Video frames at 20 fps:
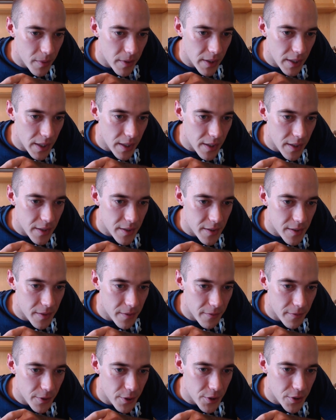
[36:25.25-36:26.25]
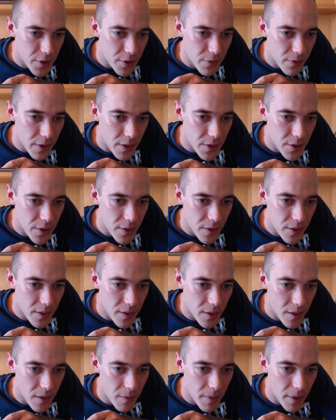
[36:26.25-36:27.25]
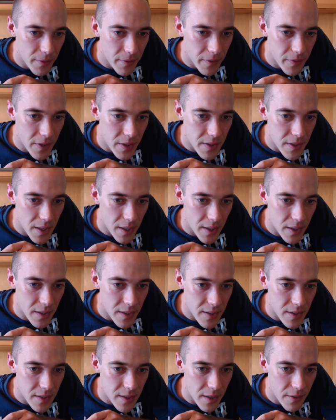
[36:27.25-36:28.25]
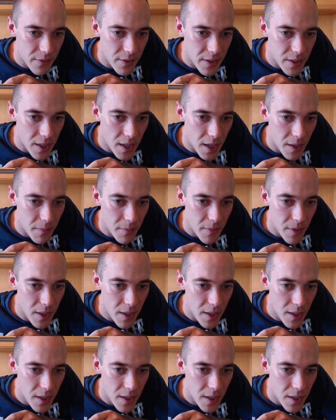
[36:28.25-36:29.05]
The latest version really took about 15 seconds every time